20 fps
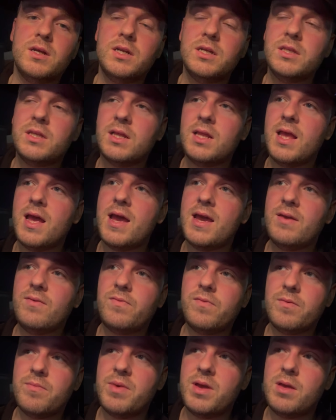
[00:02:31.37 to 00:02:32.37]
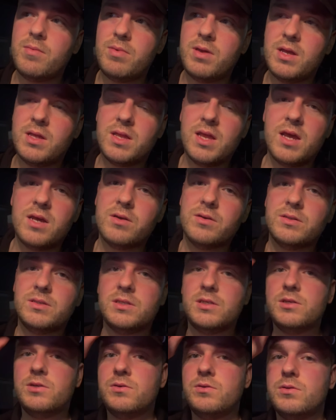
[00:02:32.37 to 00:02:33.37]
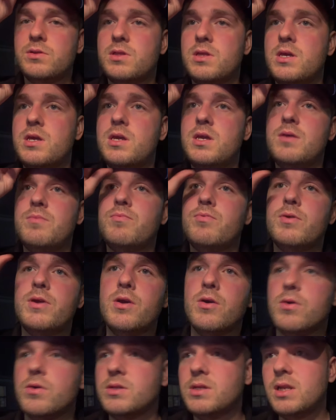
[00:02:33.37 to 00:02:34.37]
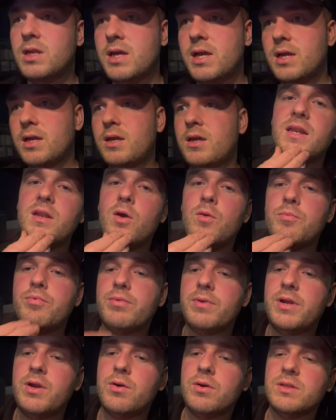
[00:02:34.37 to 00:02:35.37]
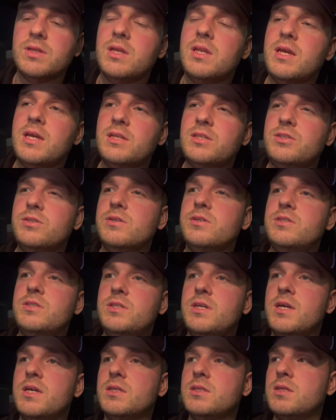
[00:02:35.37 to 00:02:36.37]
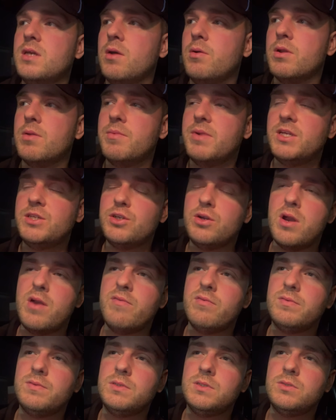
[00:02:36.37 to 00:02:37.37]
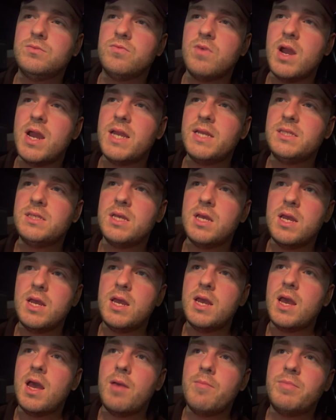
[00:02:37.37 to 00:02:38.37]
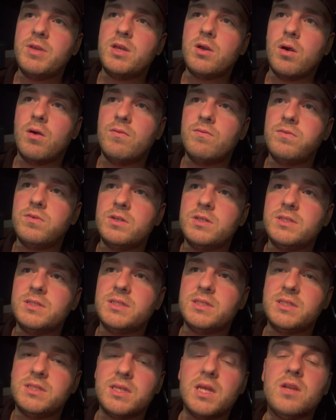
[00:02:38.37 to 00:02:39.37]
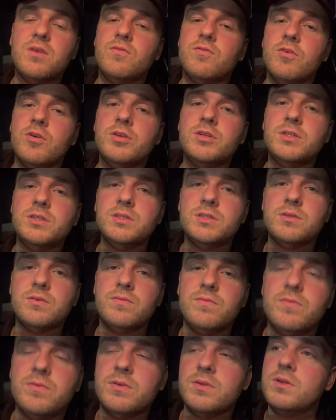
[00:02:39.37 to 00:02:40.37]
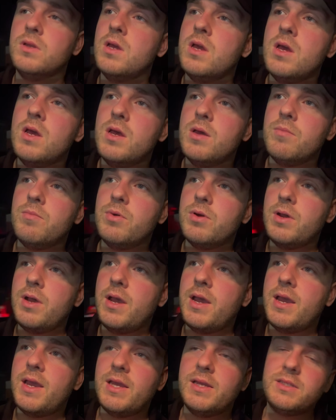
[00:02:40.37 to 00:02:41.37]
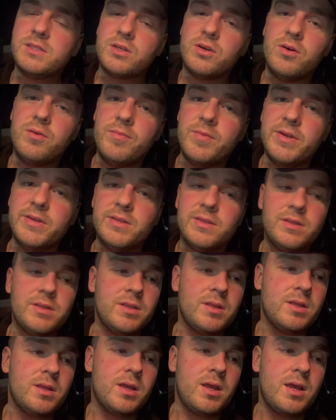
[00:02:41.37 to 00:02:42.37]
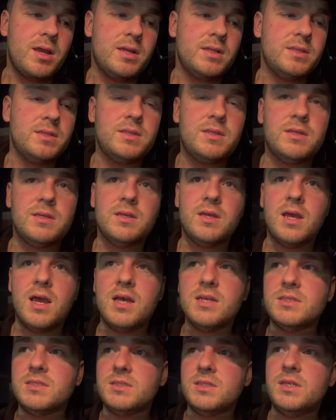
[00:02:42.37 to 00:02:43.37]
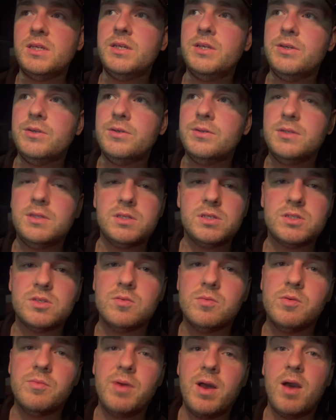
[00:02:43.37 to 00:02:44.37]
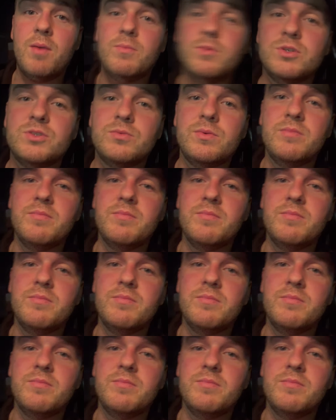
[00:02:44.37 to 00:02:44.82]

going to delay for maybe a day or two the pre-order link. No pre-order link just yet. I want to make sure everything's right and be confident instead of rushing something. But it's coming and I'll see you to sum up how much we